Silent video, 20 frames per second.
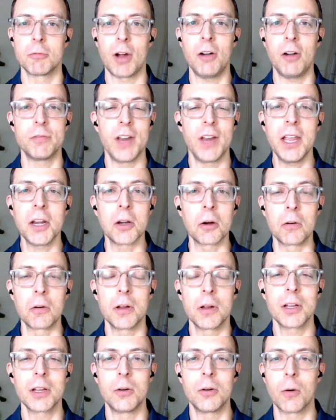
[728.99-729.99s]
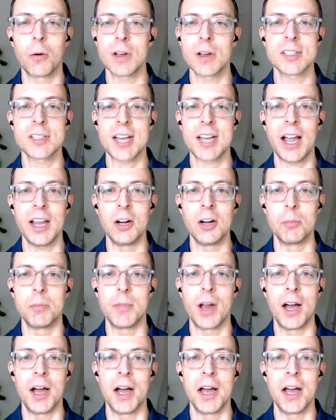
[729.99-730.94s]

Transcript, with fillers: Ralph Nader and Gloria Steinem,